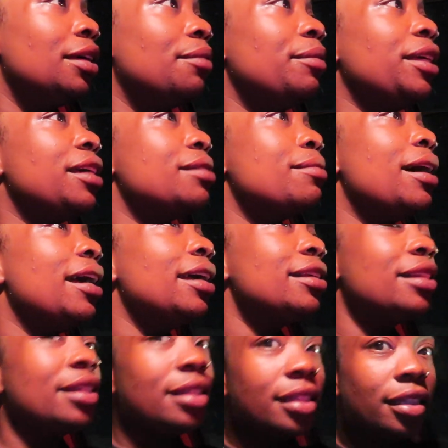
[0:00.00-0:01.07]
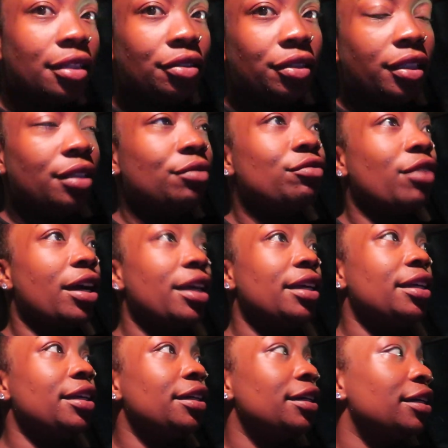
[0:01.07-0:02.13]
Because my exit is literally right
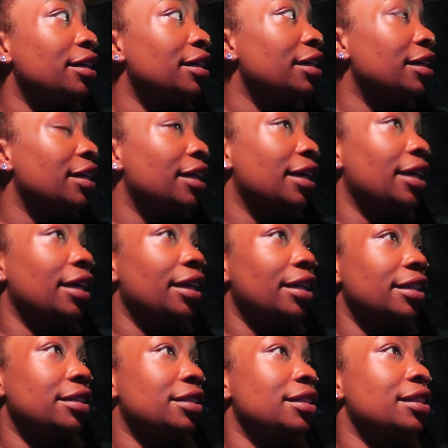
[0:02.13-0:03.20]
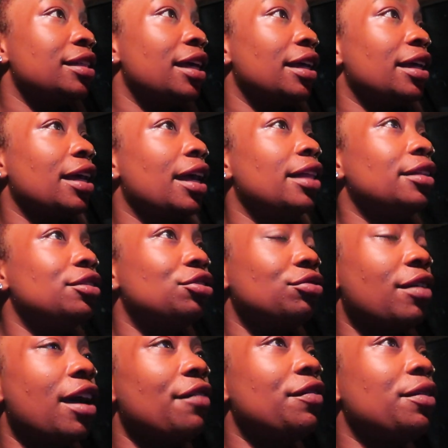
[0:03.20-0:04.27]
here. And it's just like hella
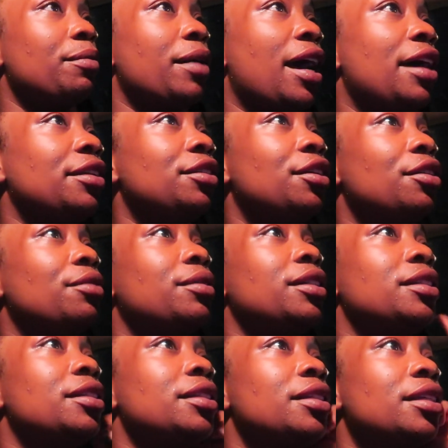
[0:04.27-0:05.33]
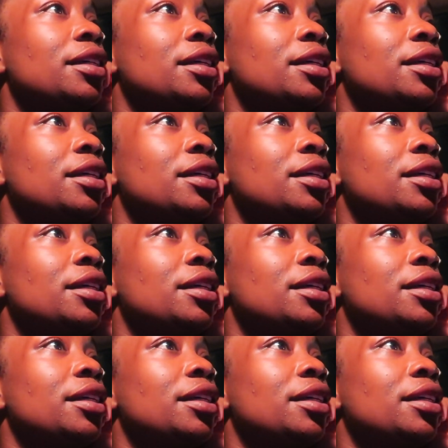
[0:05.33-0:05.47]
traffic, but I know it's,